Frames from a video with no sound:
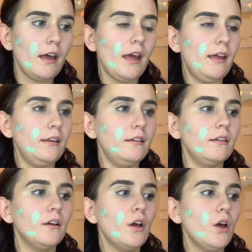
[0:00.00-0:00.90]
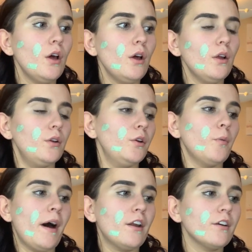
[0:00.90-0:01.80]
And no
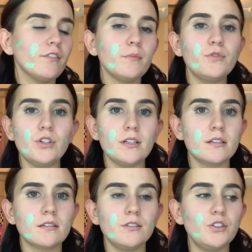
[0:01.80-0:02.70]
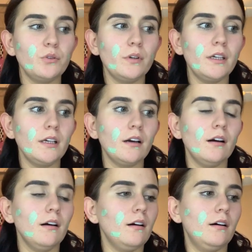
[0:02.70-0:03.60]
matter if I'm just doing
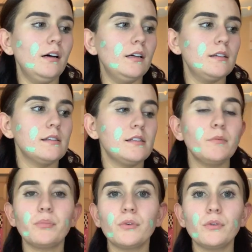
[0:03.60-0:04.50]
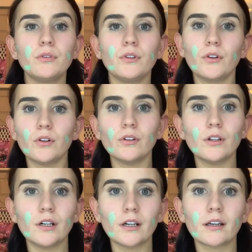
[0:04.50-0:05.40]
a simple little
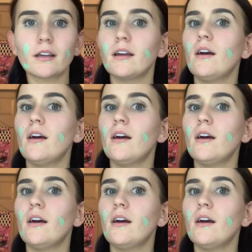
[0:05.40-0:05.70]
look,